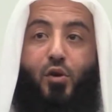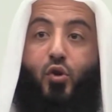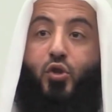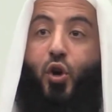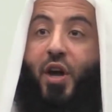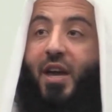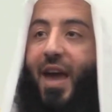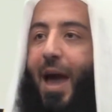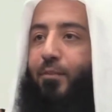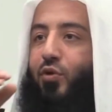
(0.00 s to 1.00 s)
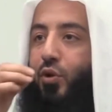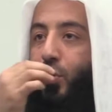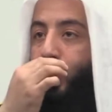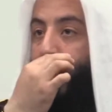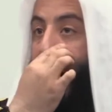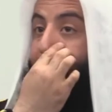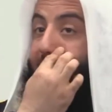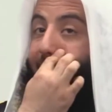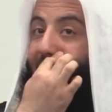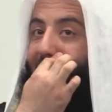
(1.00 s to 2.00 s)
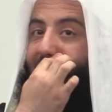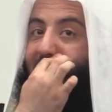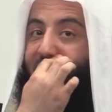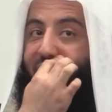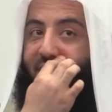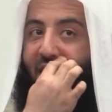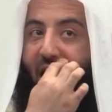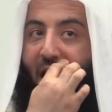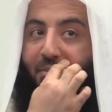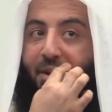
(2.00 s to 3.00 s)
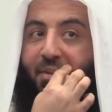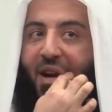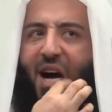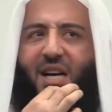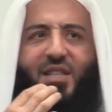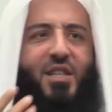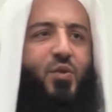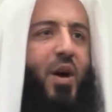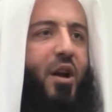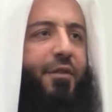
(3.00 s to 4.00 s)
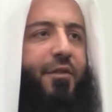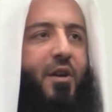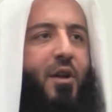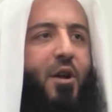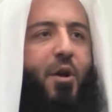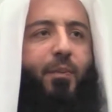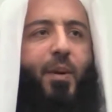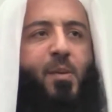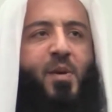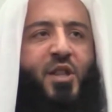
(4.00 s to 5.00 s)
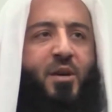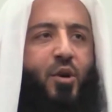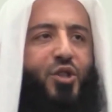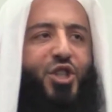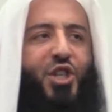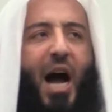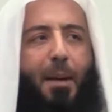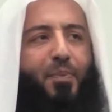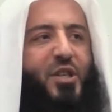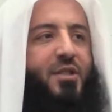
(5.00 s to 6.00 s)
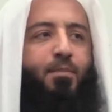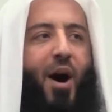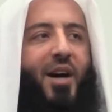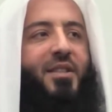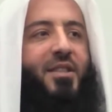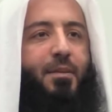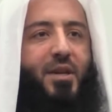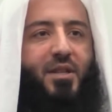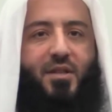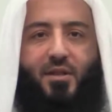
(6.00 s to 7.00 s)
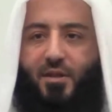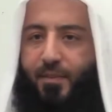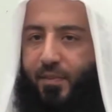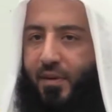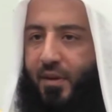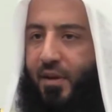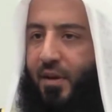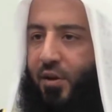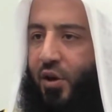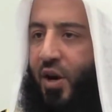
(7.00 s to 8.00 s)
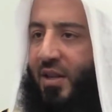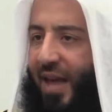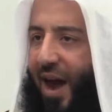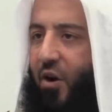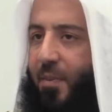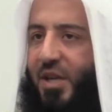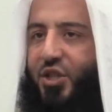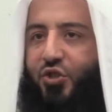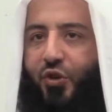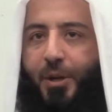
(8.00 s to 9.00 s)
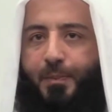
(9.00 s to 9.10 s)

So he came to Amr ibn al-As. Amr ibn al-As is one of probably the most sharpest minds amidst, you know, in Arab history.